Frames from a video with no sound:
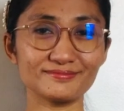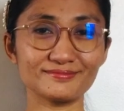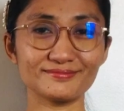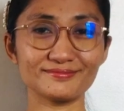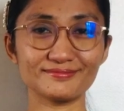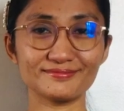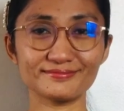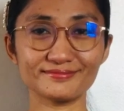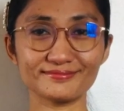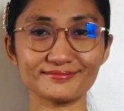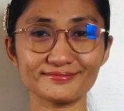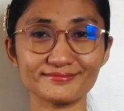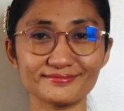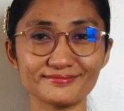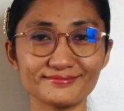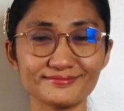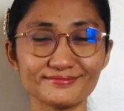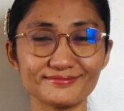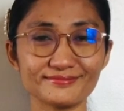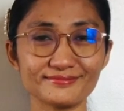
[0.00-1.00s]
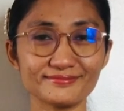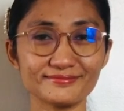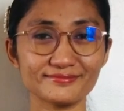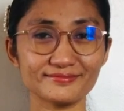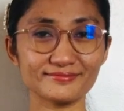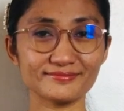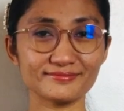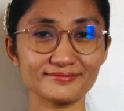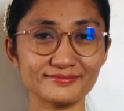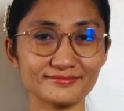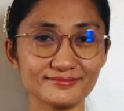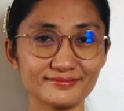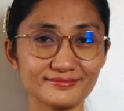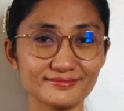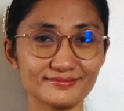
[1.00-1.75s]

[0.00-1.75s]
(no one is talking)